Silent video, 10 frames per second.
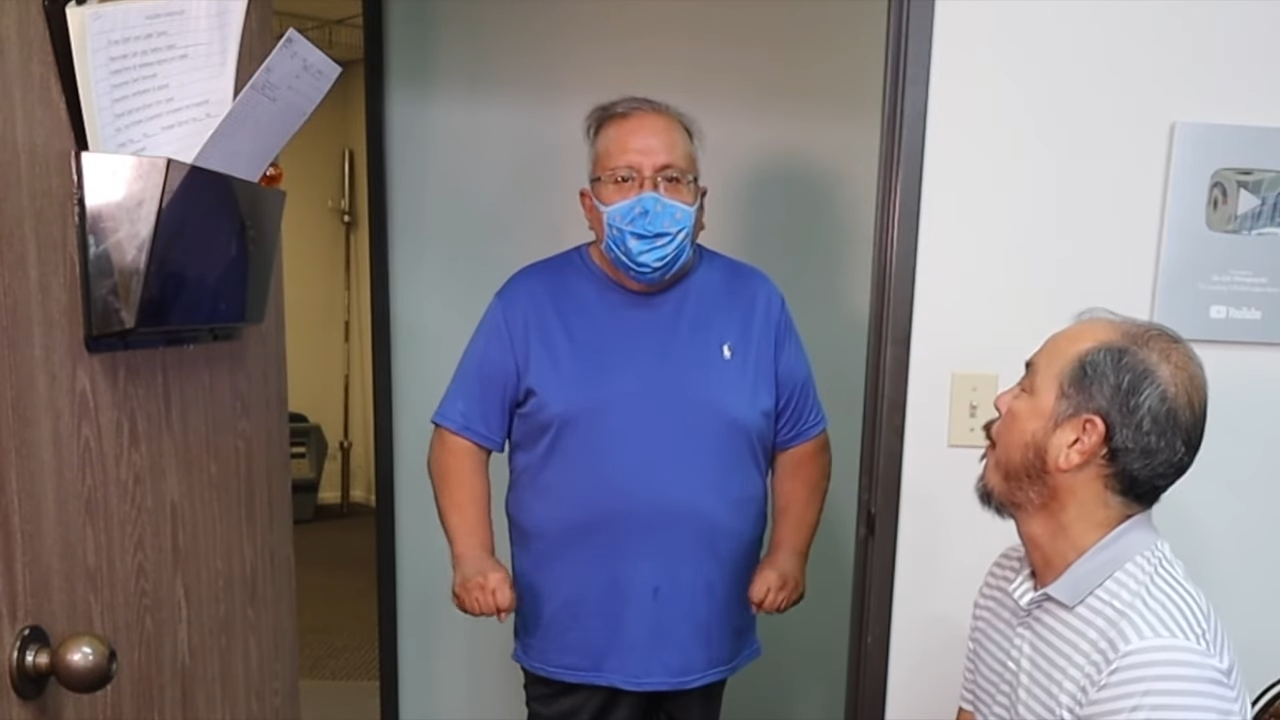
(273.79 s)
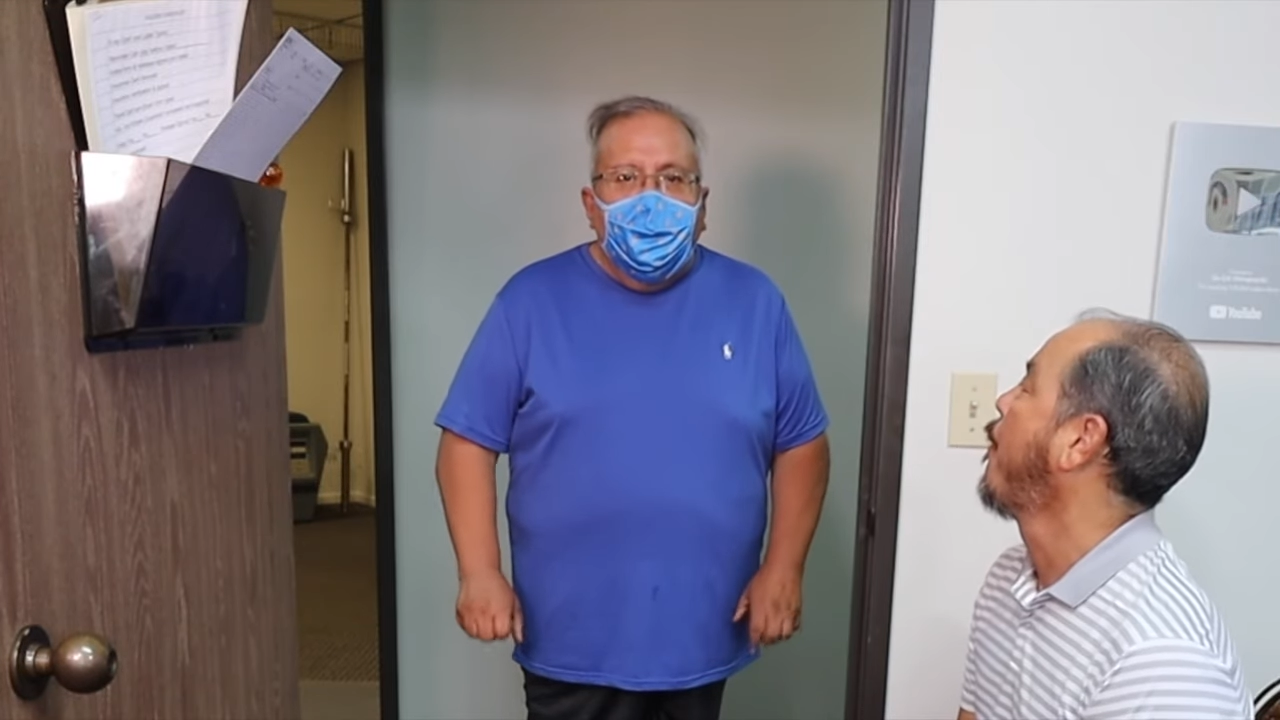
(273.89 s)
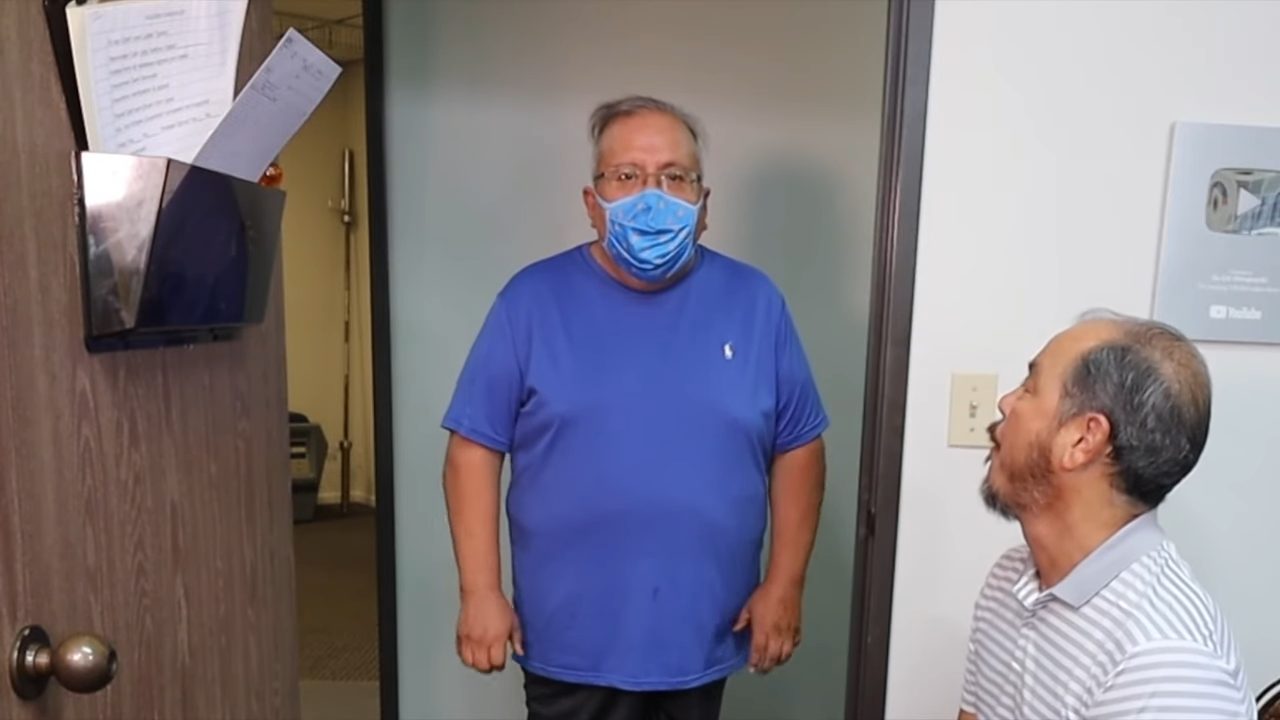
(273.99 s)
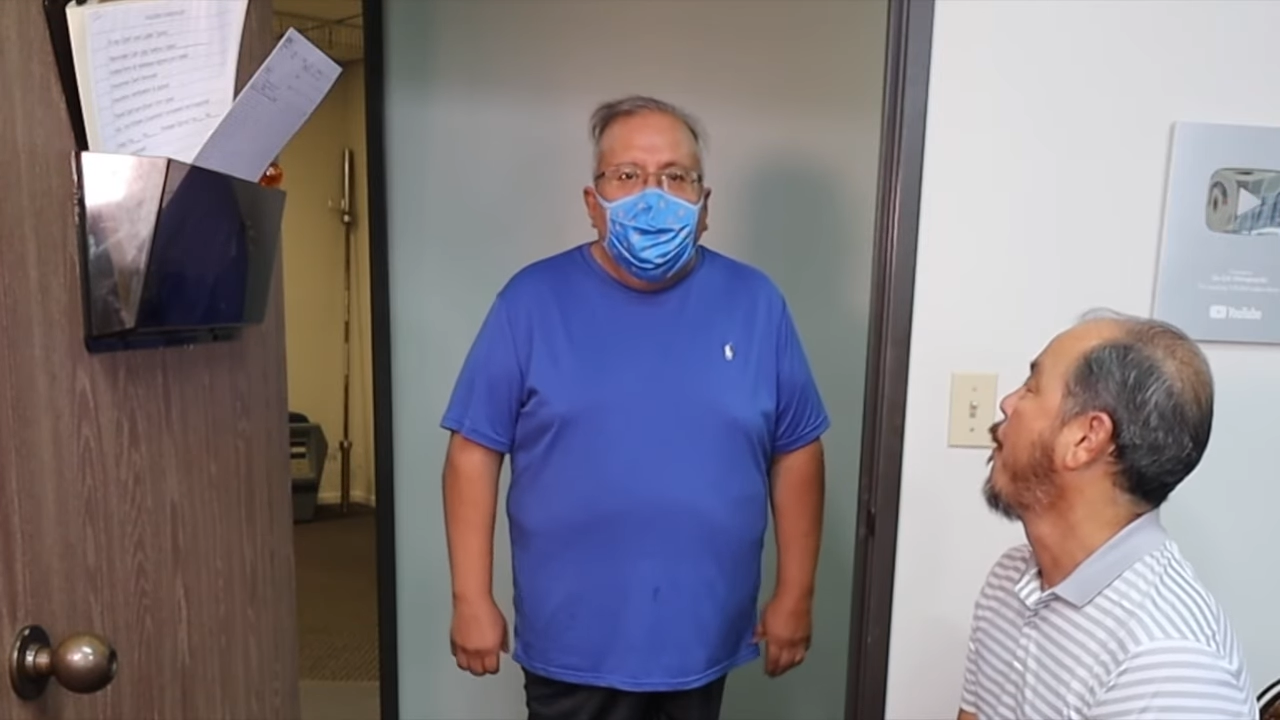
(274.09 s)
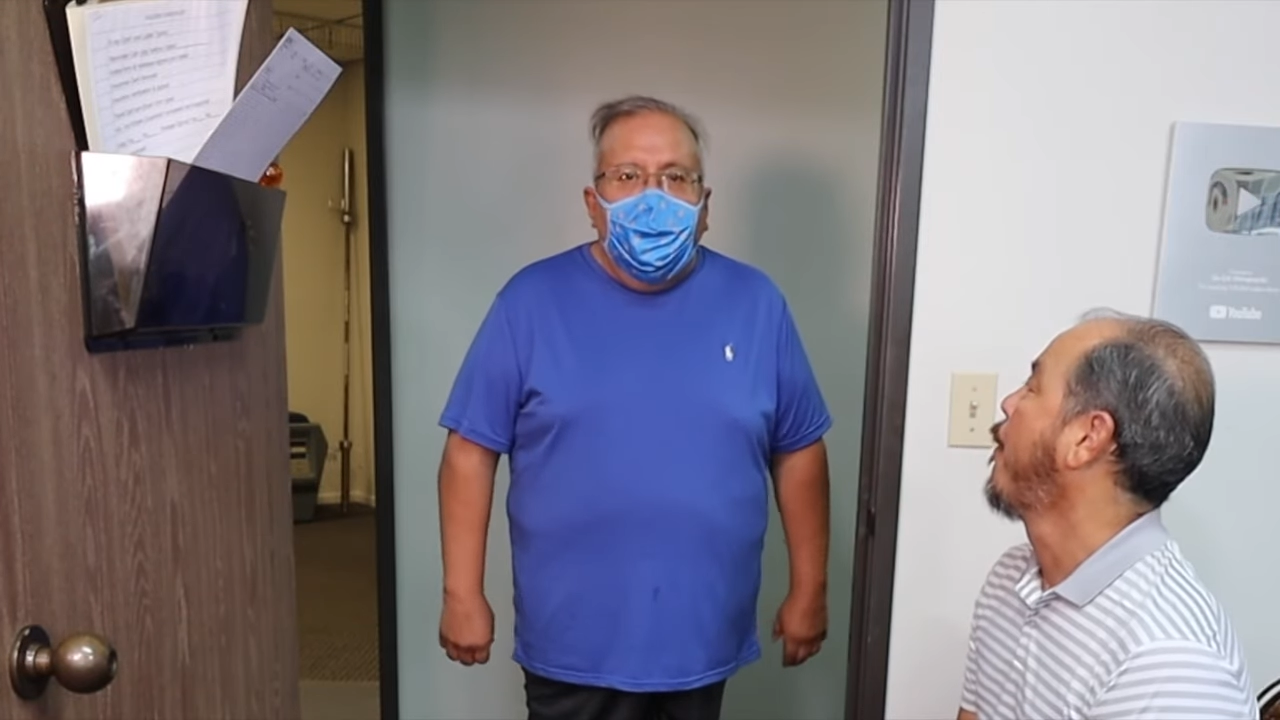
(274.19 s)
to
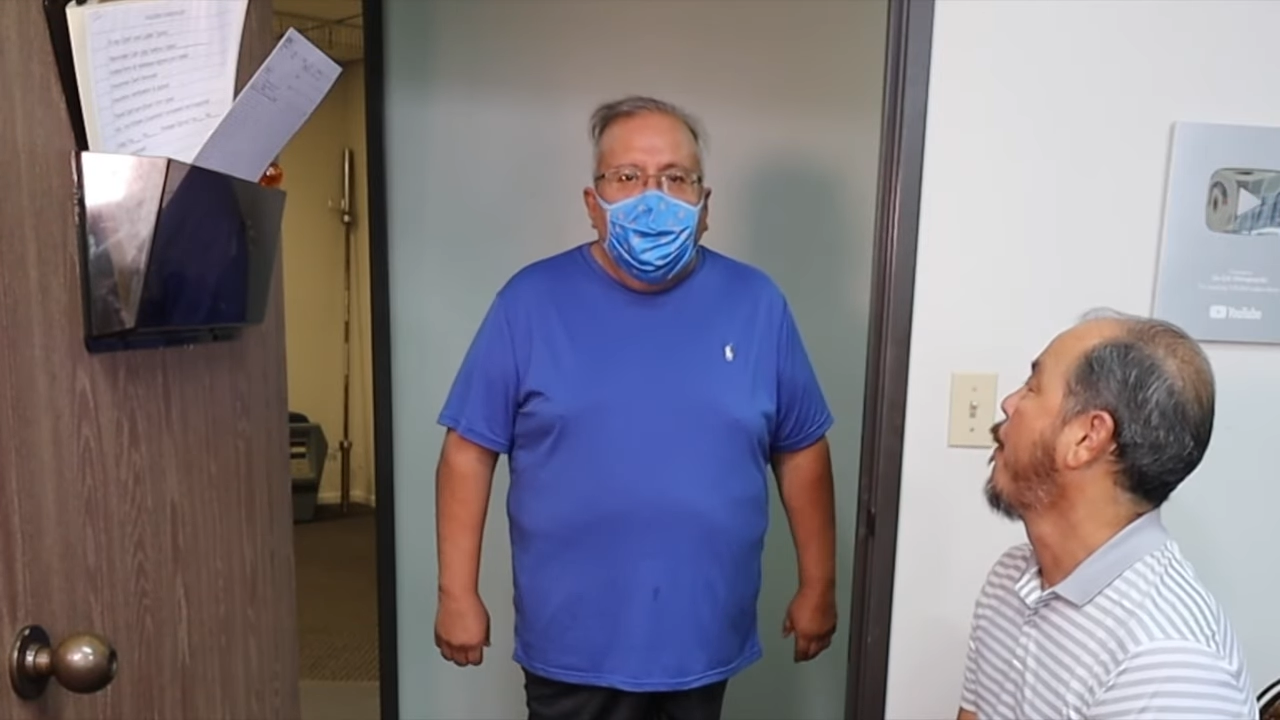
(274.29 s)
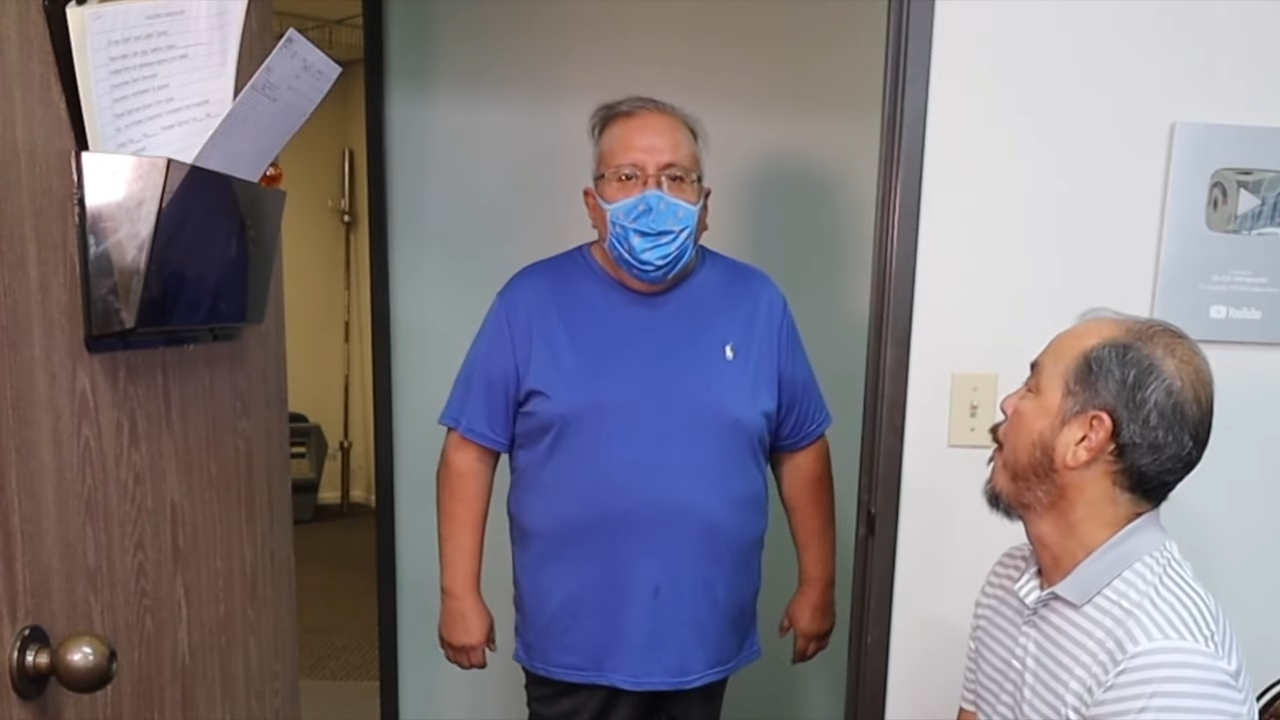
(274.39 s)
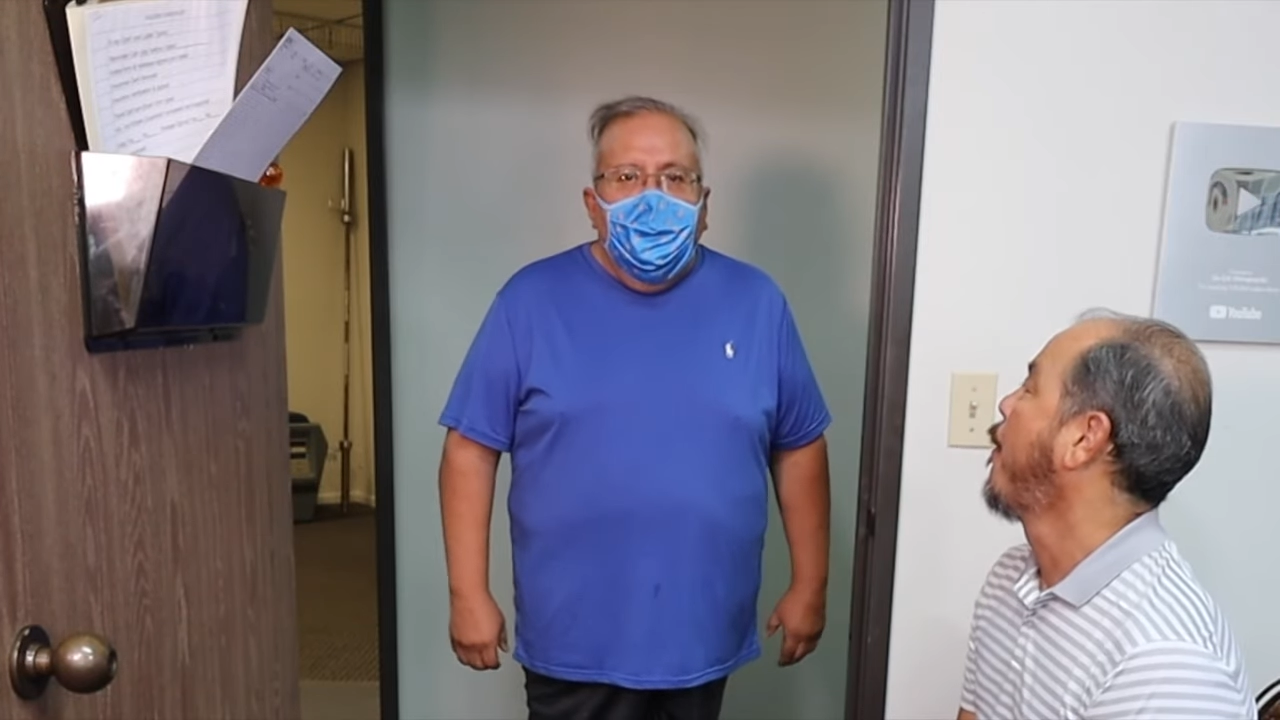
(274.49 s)
get tight